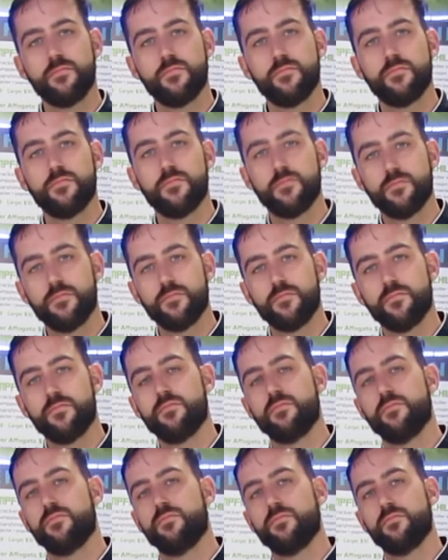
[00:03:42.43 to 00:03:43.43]
All right, all right.
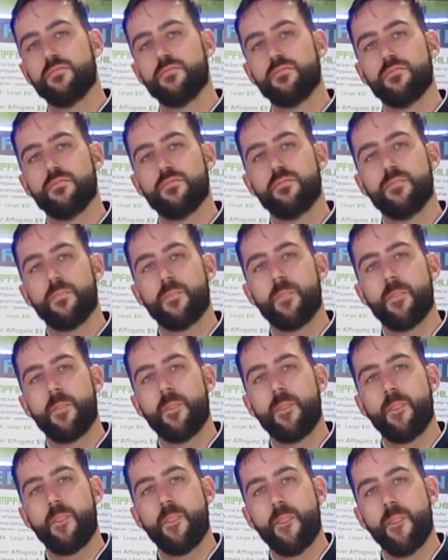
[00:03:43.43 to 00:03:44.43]
And how did you get the
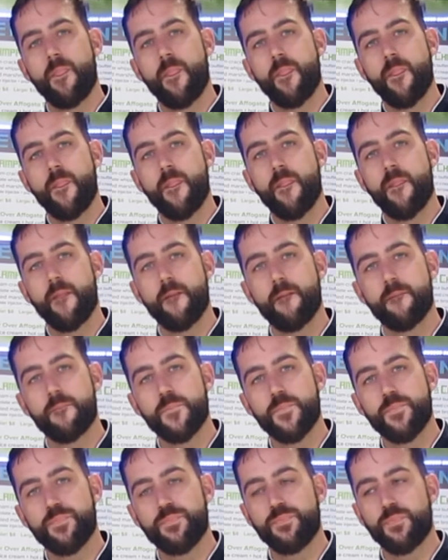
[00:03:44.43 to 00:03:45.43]
idea of selling nitrogen
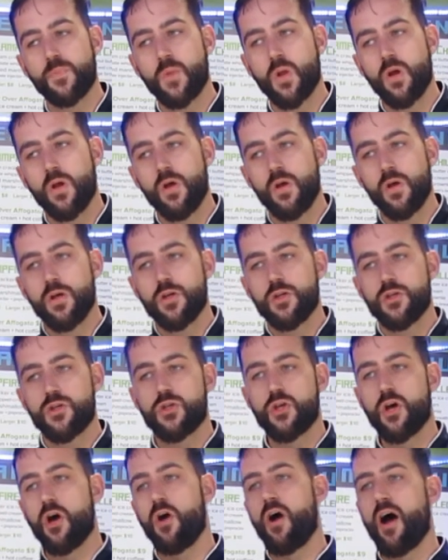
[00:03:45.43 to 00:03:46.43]
ice cream?
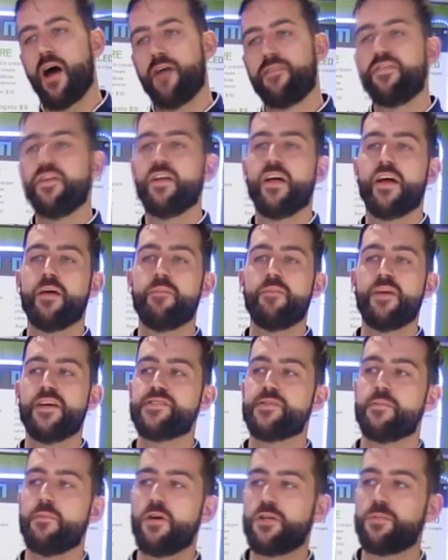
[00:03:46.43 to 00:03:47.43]
So I feel like it
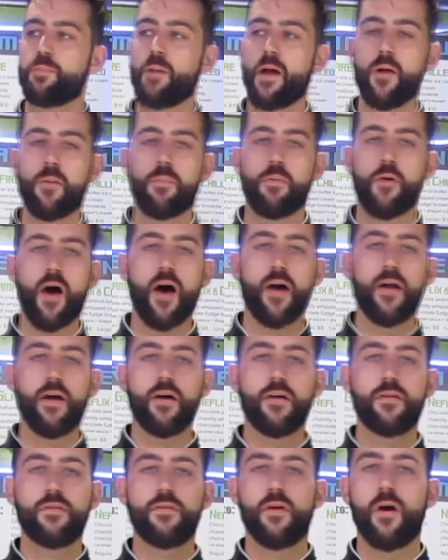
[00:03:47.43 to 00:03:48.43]
makes a much better
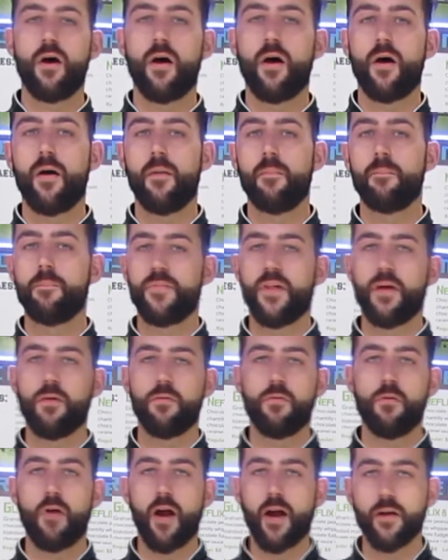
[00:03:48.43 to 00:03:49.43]
product than
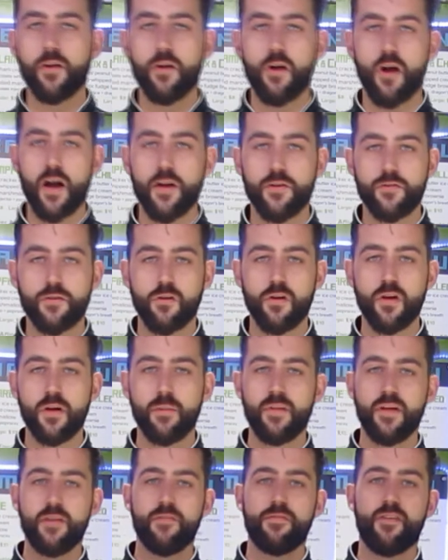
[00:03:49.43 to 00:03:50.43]
regular ice
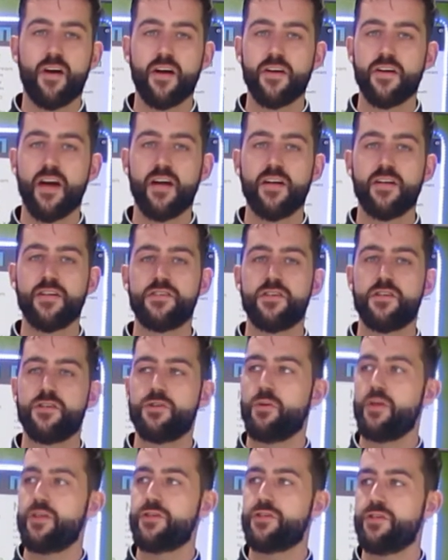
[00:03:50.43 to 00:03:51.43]
cream in fine dining
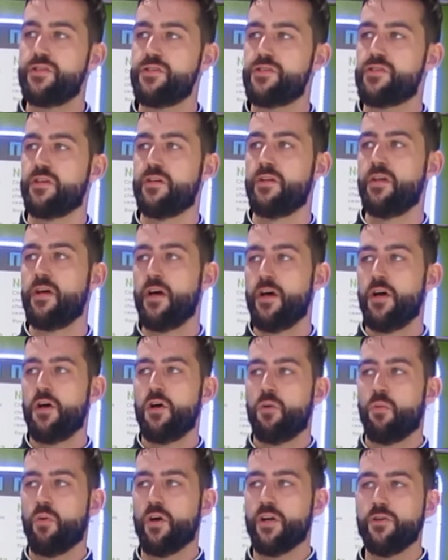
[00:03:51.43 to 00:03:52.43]
situations, and
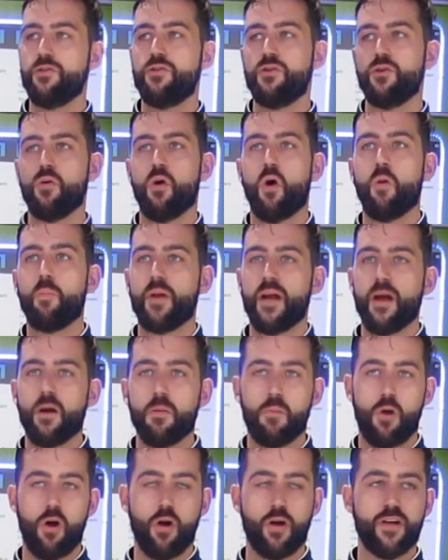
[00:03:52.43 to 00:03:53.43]
when you do open
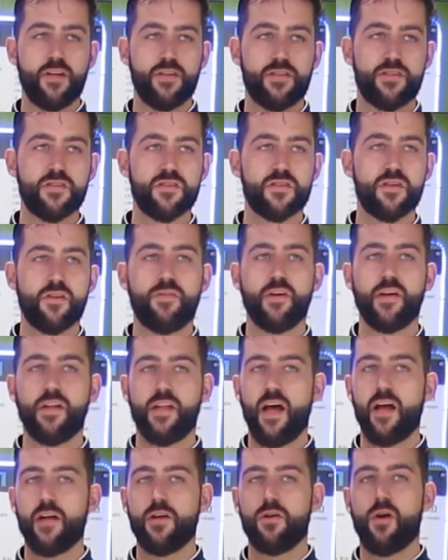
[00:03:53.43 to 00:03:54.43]
air markets and stuff like
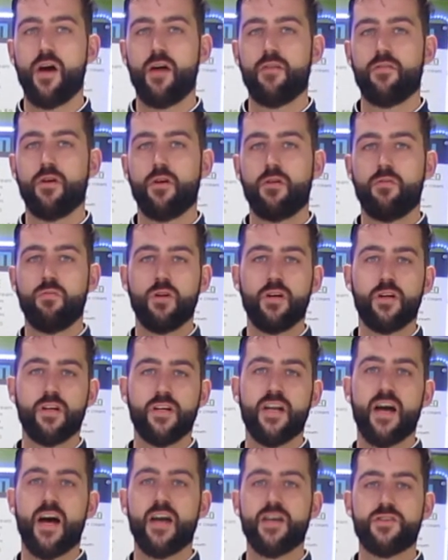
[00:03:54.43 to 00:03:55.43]
that, you have a
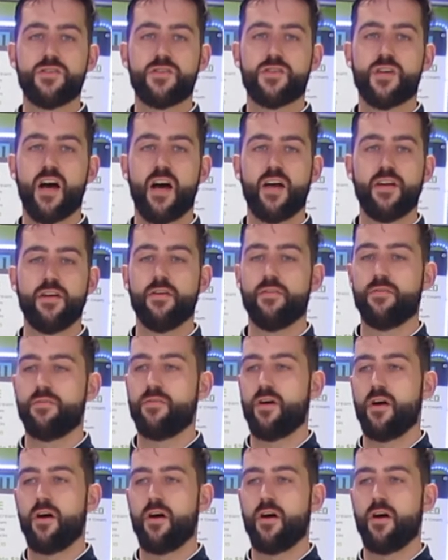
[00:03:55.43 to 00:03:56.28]
really nice kind of